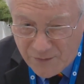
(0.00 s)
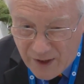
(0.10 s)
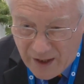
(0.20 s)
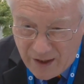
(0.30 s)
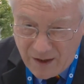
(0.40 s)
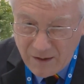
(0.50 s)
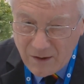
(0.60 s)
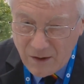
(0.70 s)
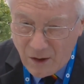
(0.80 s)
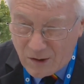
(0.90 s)
the
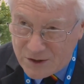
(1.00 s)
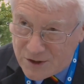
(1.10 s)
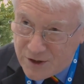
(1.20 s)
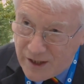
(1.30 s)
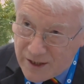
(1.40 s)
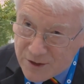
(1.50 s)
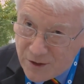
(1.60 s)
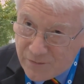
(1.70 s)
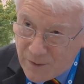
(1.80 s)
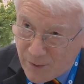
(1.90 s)
oxygenation
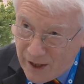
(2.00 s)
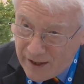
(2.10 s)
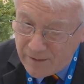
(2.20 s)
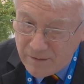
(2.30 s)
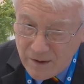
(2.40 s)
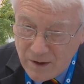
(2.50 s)
of the brain,